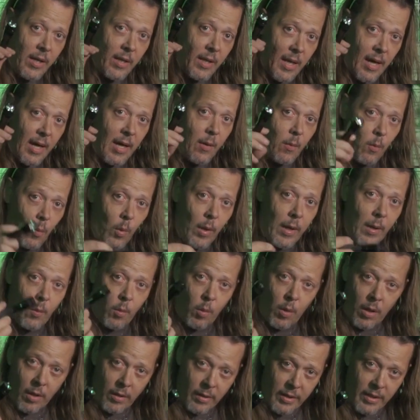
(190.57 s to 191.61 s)
that we
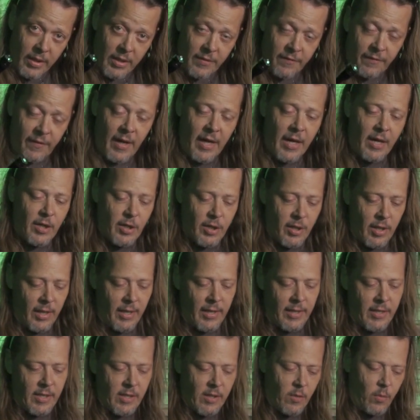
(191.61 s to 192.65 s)
work these
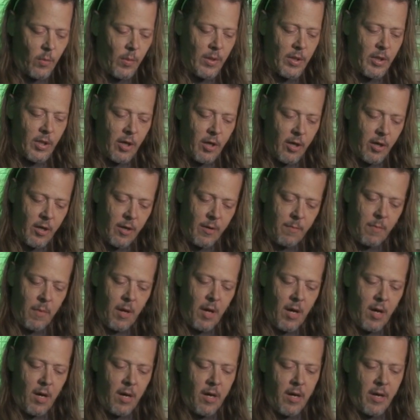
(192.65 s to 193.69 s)
flashlights is we turn them
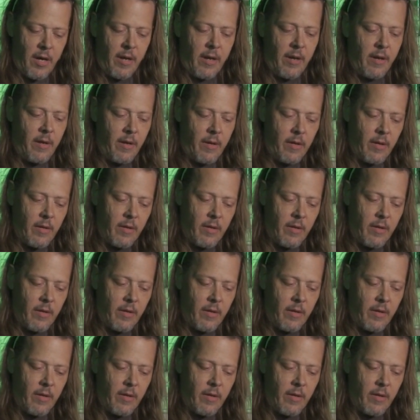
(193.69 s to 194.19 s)
on